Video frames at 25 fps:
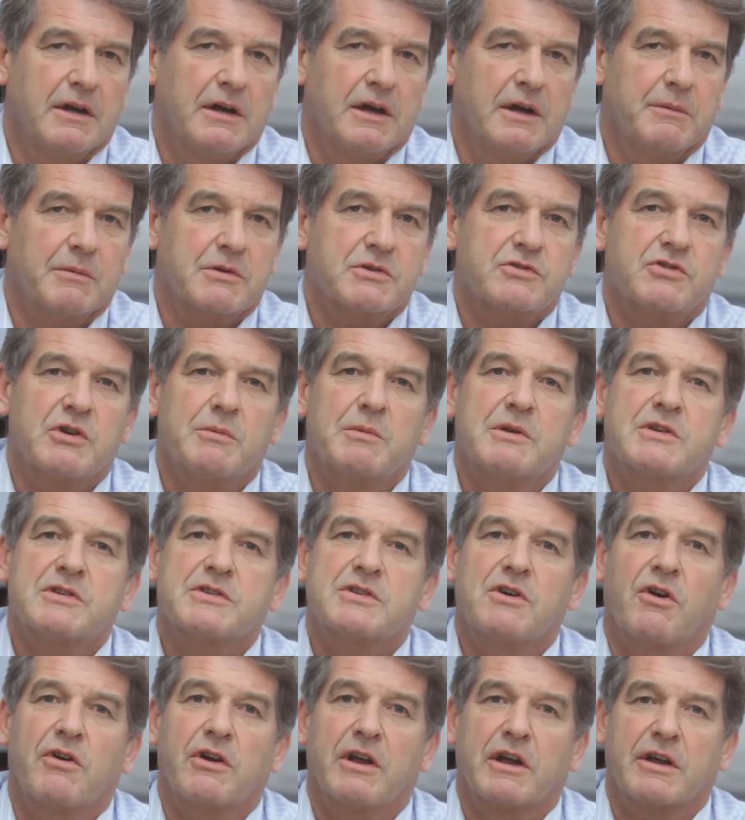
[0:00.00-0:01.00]
I'm extremely
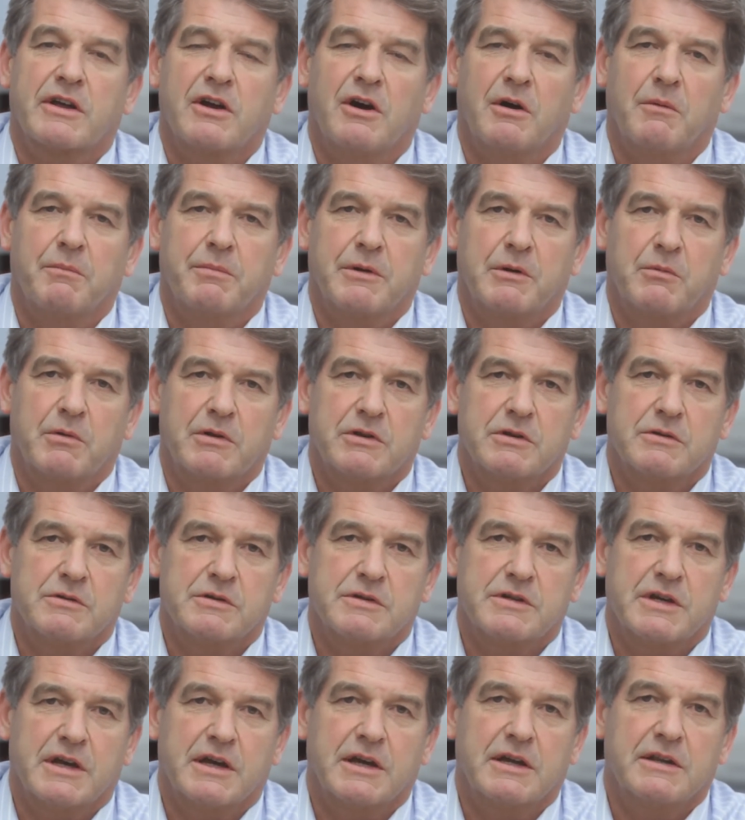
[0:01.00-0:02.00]
sorry I can't be with you
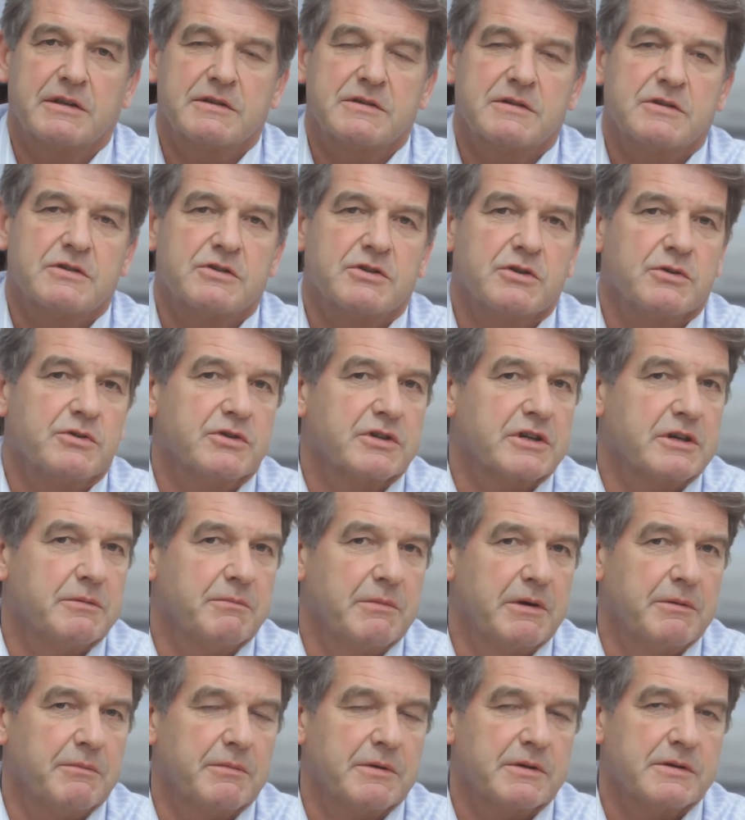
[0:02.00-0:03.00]
today. This is due to
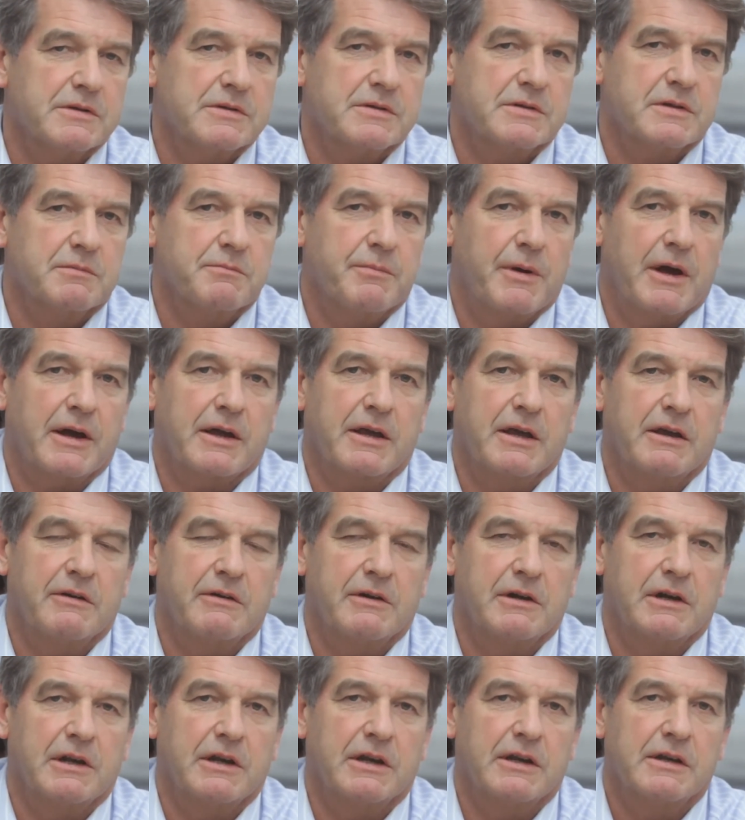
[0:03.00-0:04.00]
commitments back here
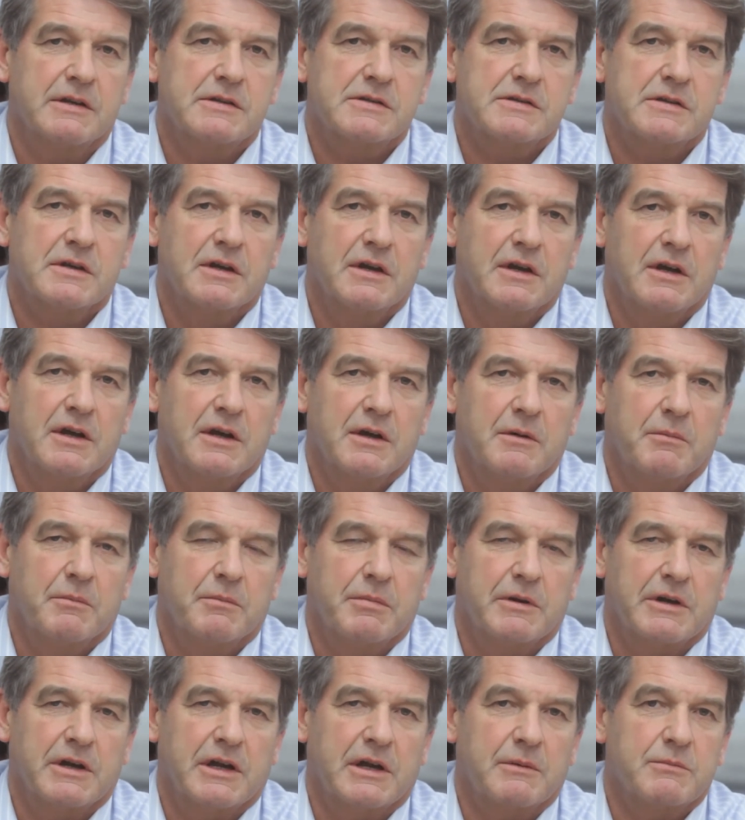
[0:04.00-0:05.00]
in Leeds,
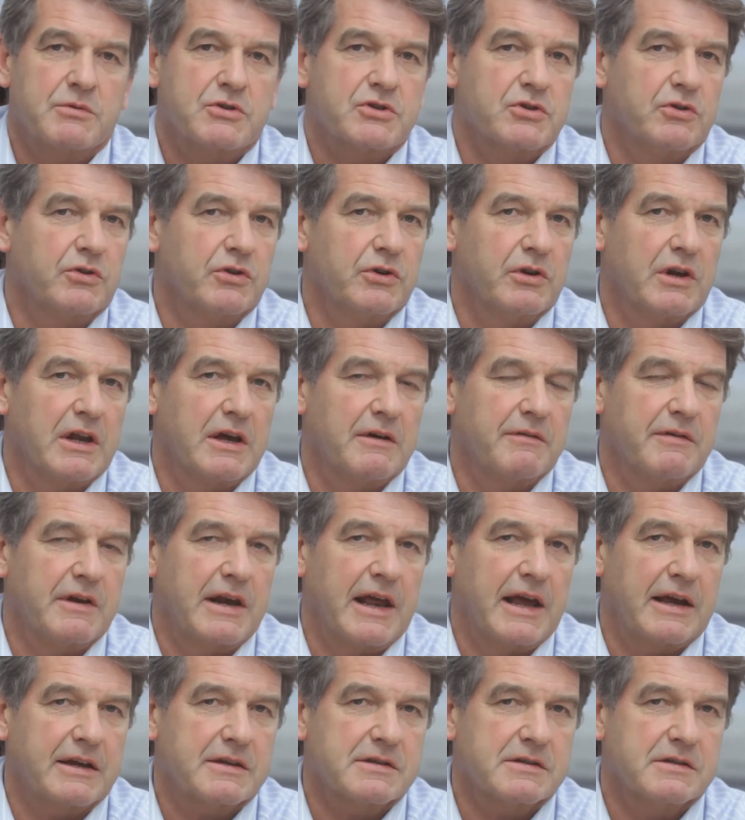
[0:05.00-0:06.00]
but I'm sure you'll have an
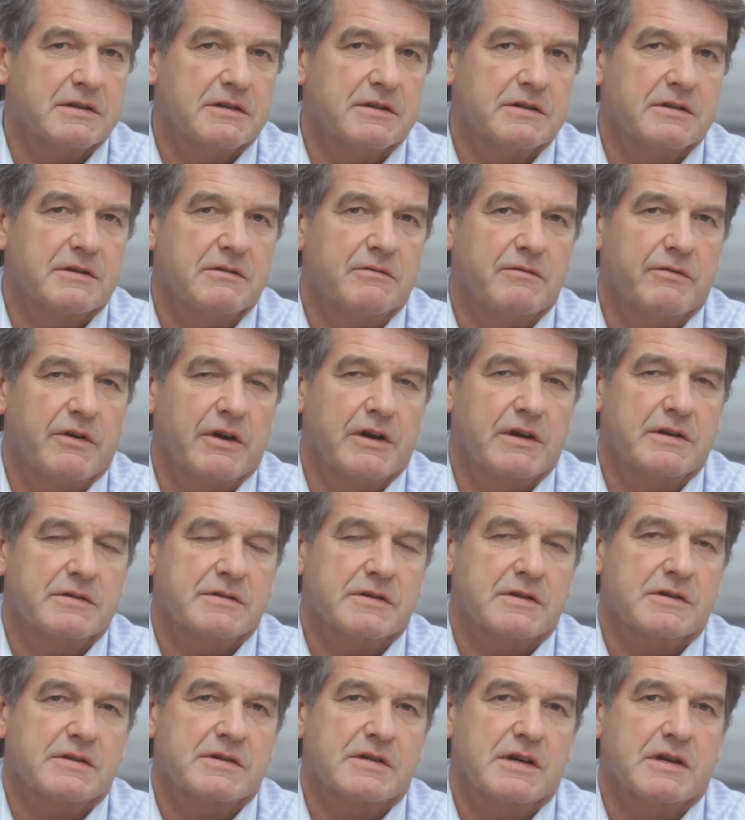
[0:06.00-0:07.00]
excellent and very
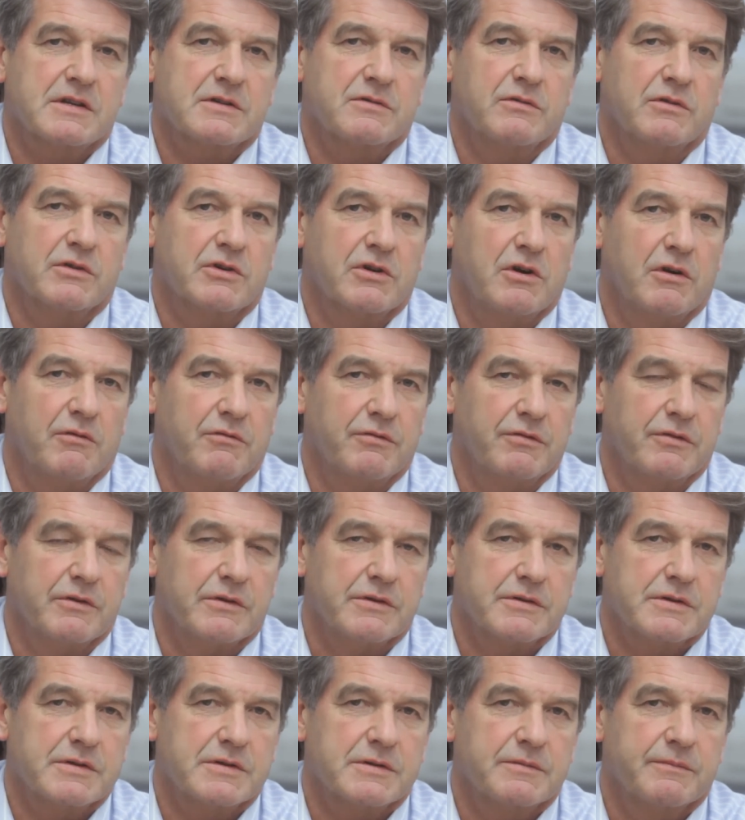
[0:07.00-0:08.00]
successful
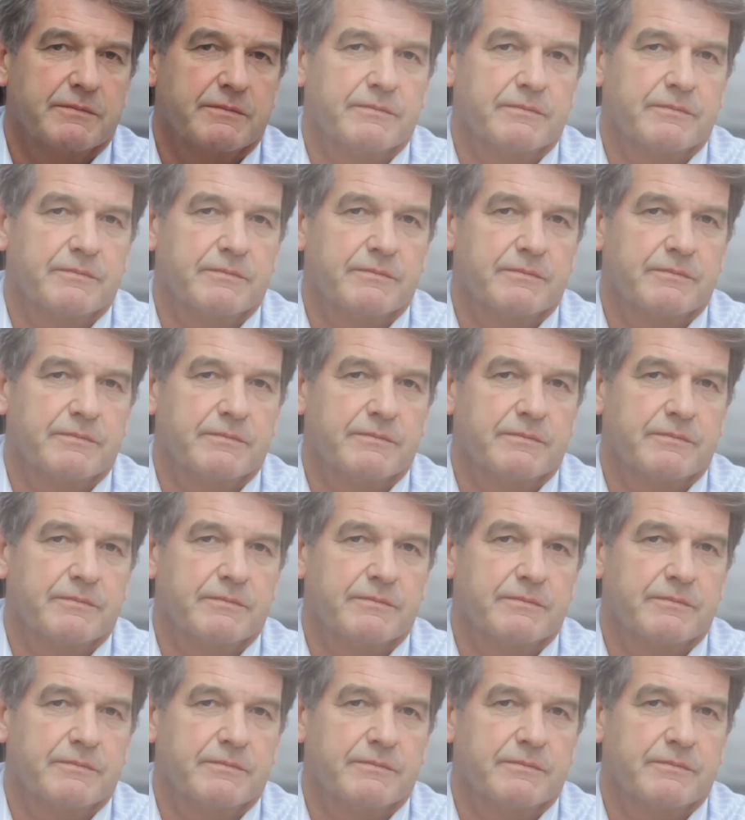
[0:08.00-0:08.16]
conference.